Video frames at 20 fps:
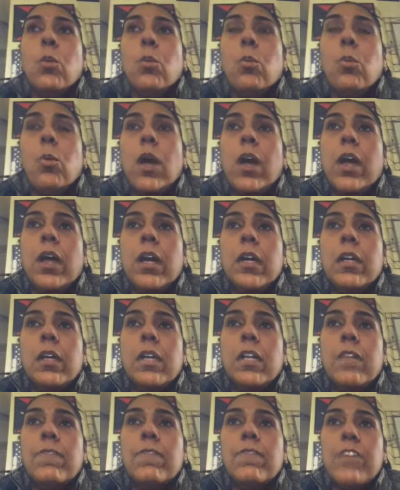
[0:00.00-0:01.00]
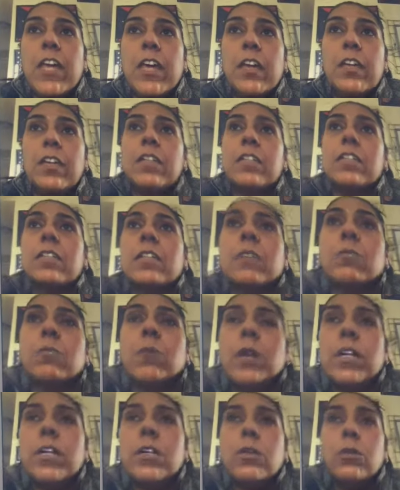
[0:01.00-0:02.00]
one in Vieques and
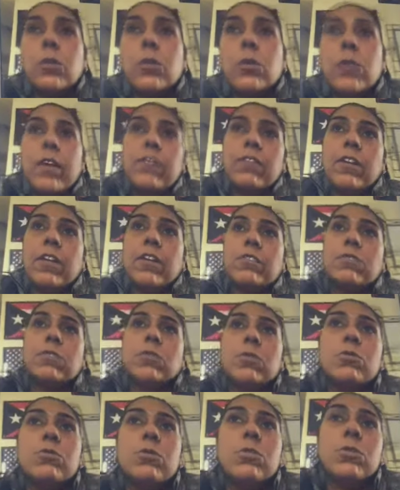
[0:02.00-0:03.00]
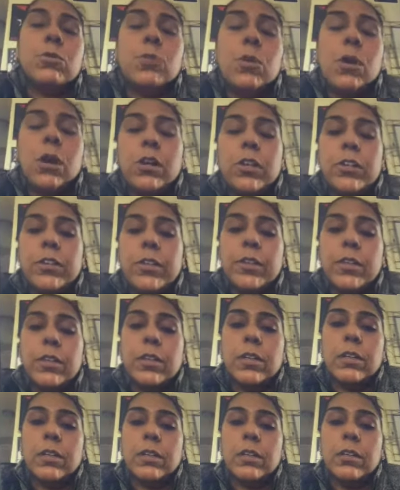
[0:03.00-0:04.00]
one in Culebras. Those two are
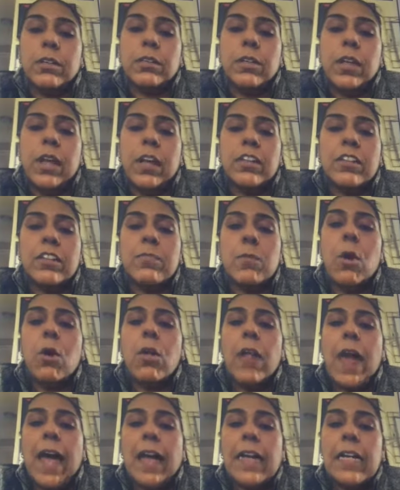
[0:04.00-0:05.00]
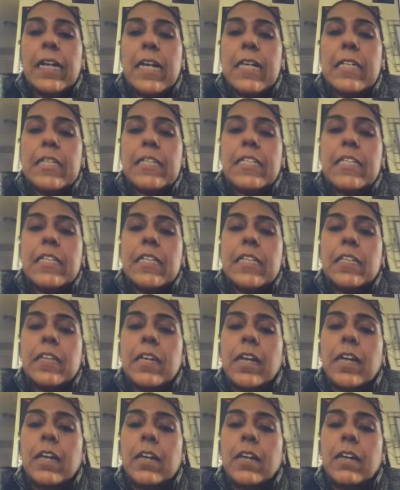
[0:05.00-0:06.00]
the small islands in
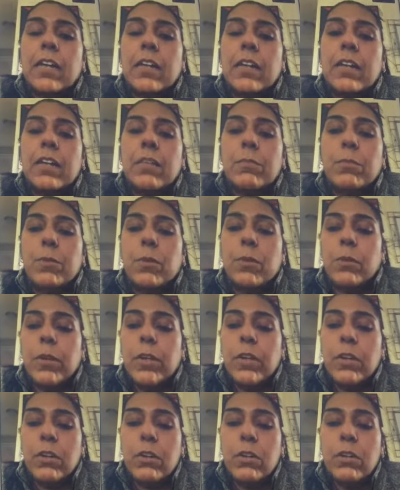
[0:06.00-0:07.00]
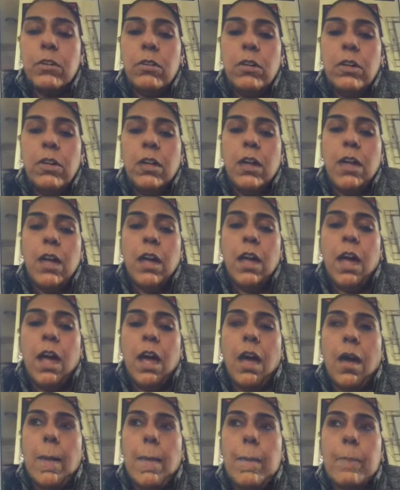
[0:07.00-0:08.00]
Puerto Rico.
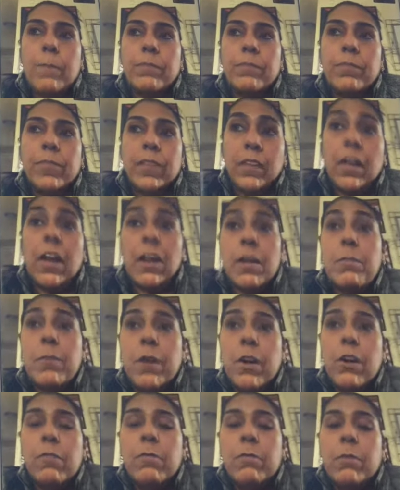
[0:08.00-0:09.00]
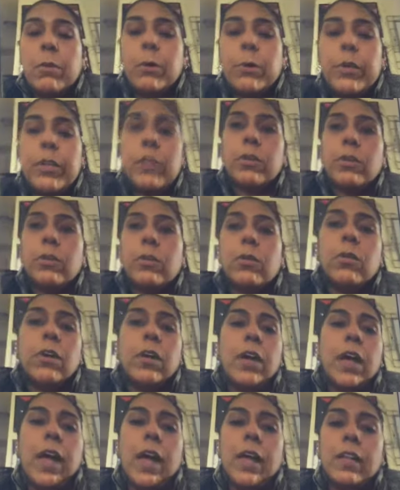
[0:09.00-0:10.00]
That are part of Puerto Rico,
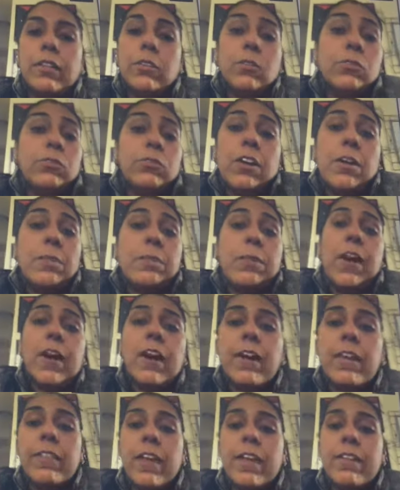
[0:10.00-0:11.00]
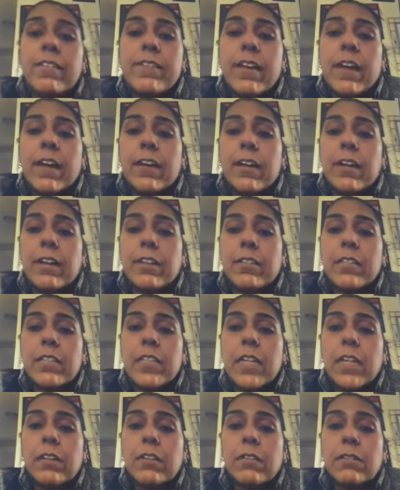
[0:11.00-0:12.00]
and those are paradise
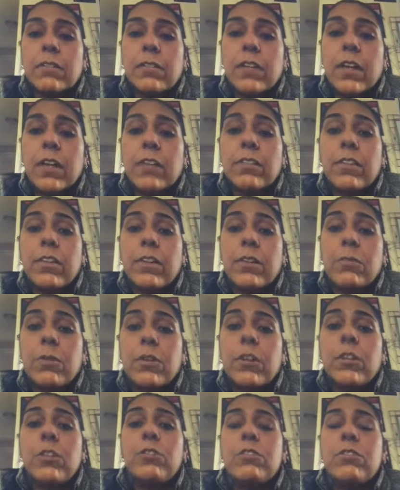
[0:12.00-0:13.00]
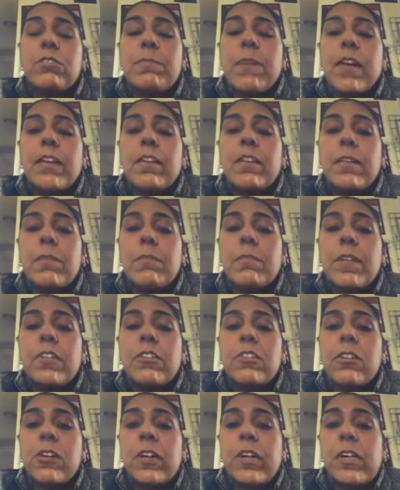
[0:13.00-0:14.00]
islands, and they were used by the
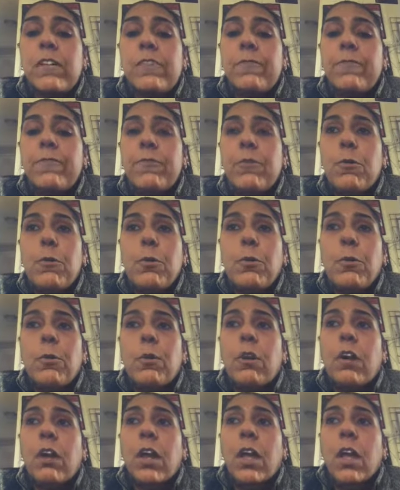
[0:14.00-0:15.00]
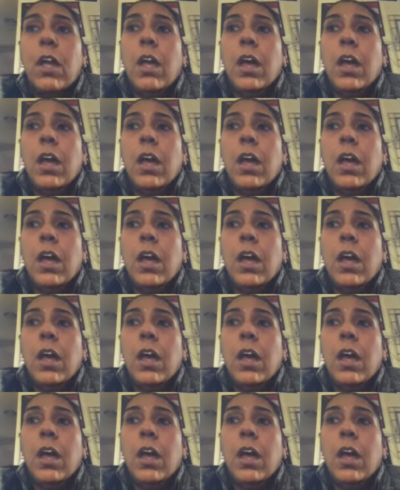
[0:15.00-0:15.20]
military for